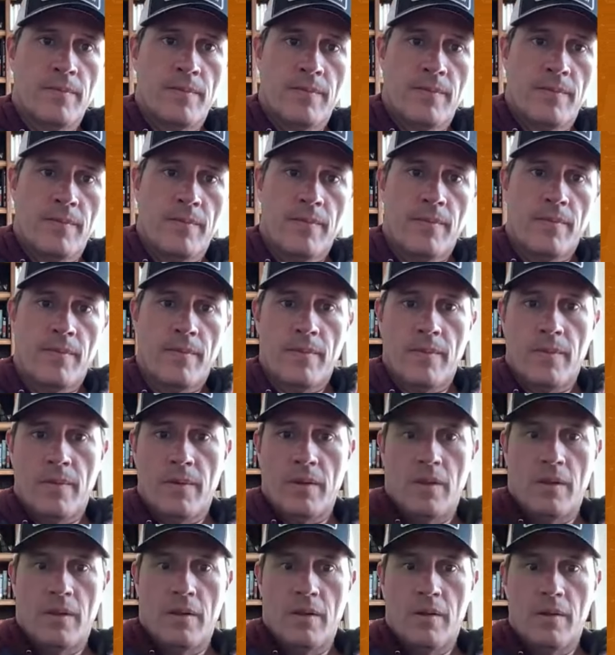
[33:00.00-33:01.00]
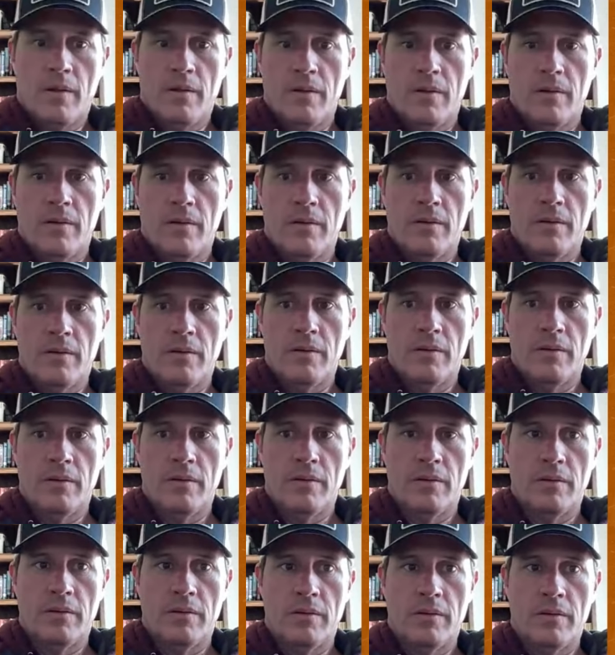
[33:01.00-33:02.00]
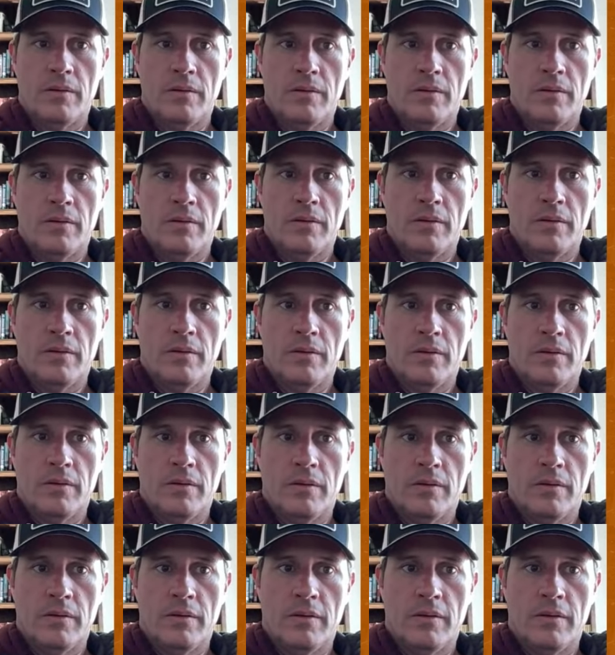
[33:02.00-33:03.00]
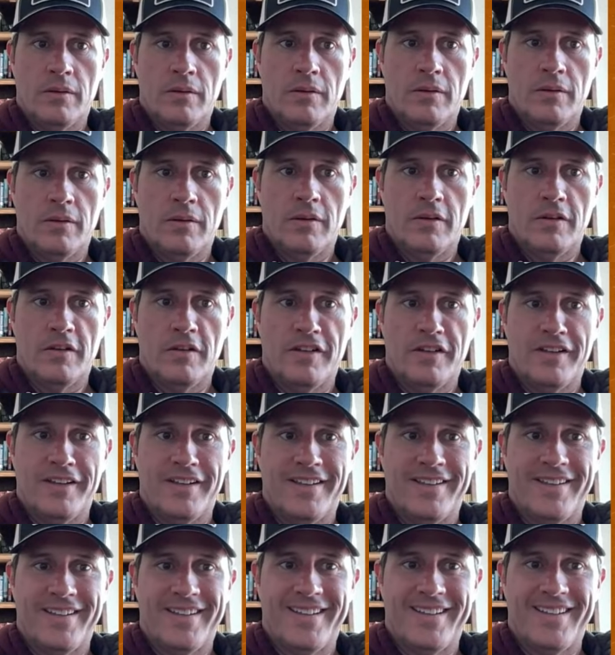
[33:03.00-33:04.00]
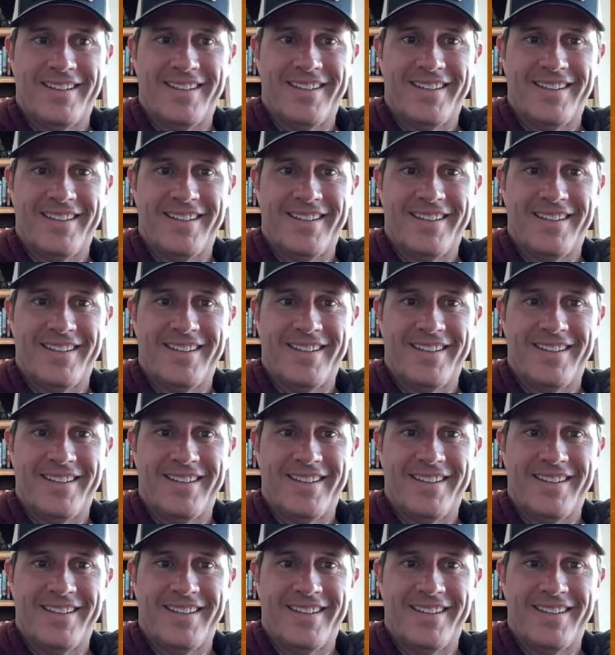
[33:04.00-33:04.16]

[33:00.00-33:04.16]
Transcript: No words are spoken by the person on screen.